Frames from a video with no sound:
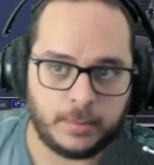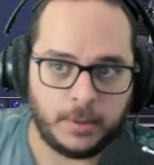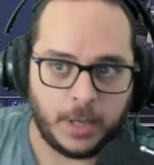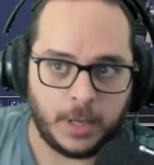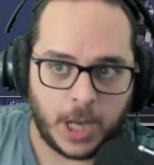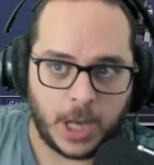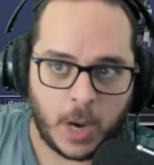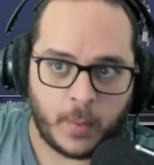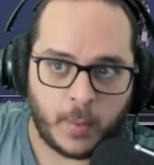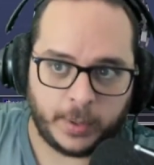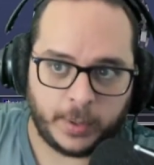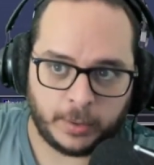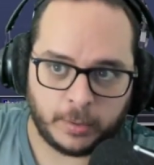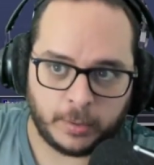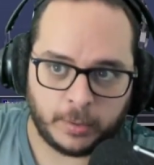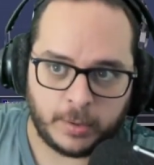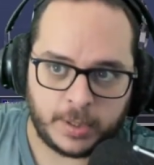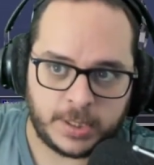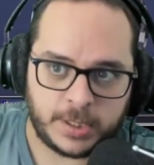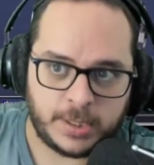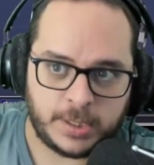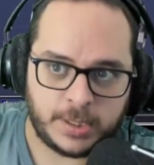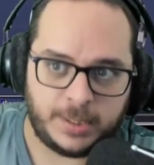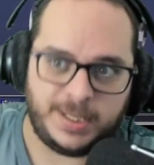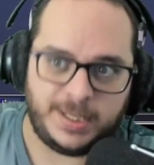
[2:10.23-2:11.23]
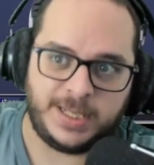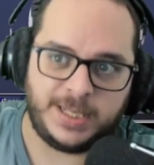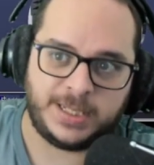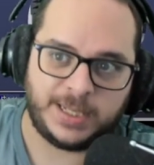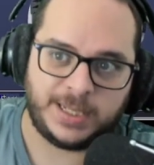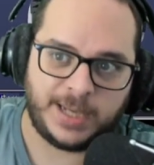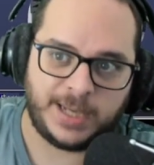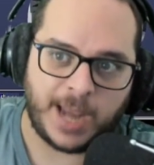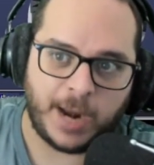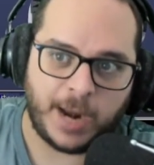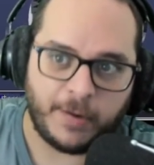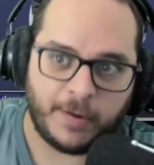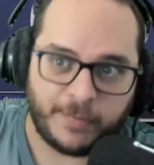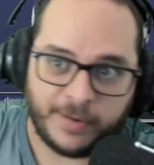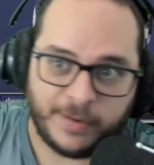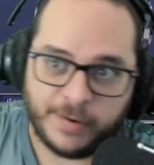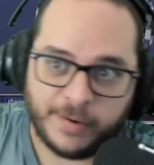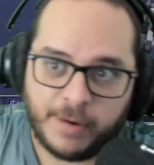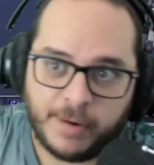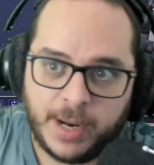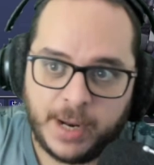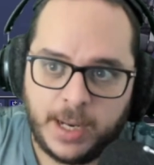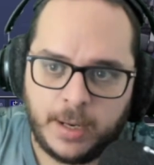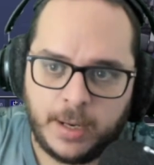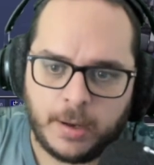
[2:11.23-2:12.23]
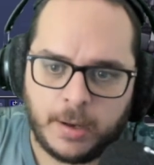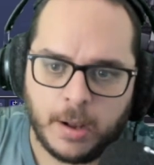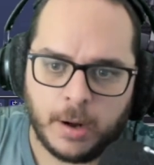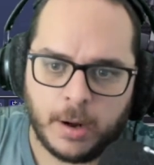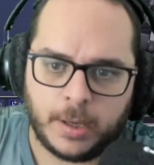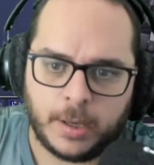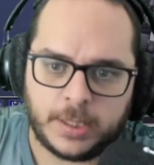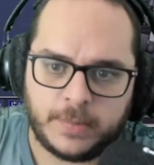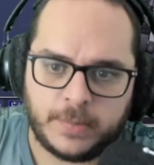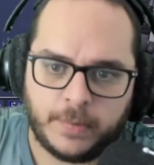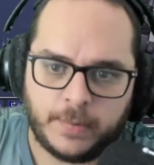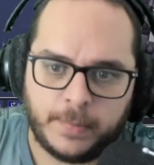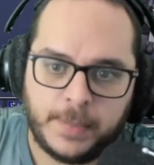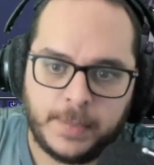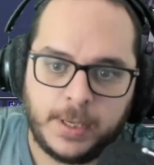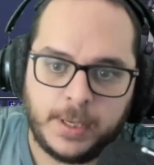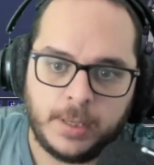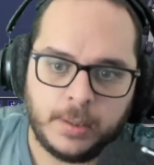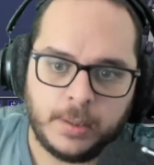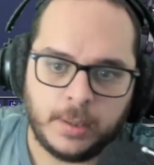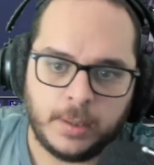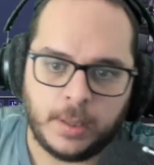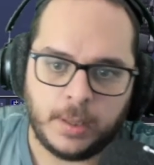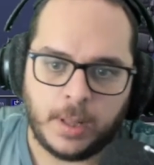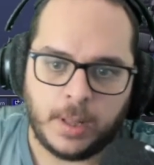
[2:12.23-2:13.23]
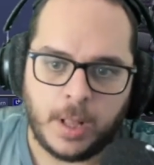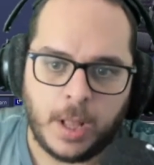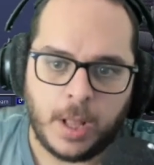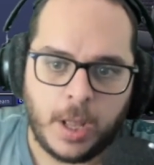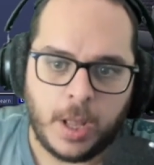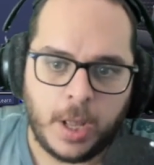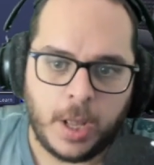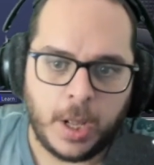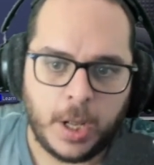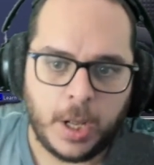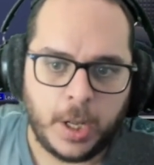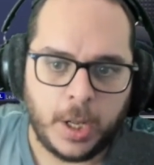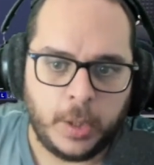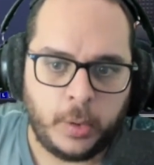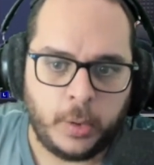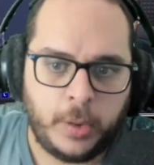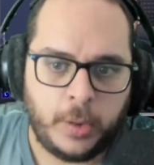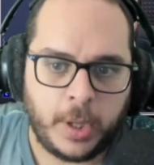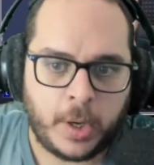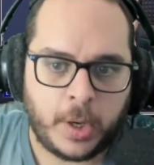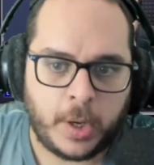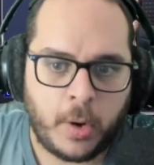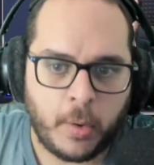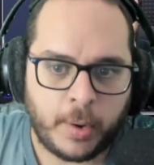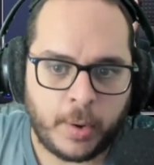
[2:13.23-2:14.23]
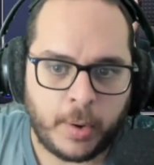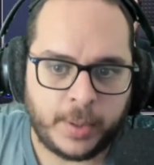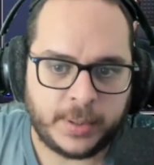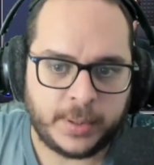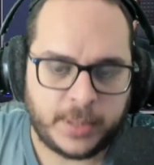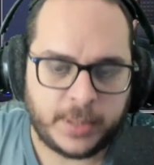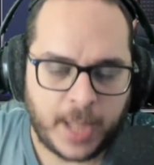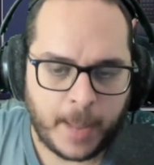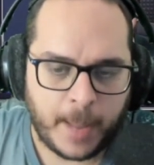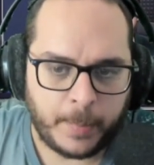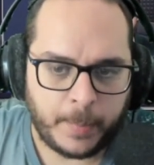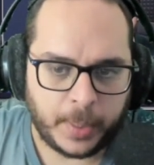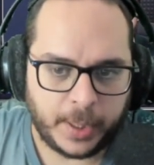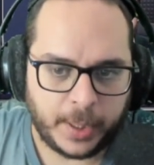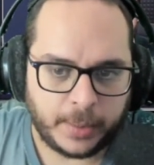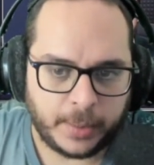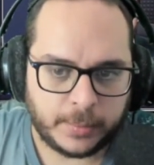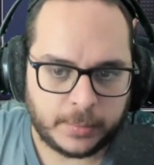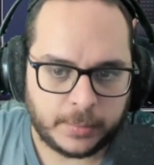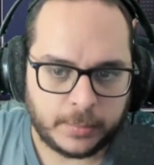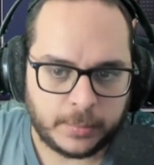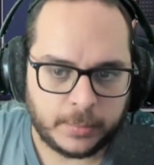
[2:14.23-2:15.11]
how it looks, this kind of gray colors for me, to the current template.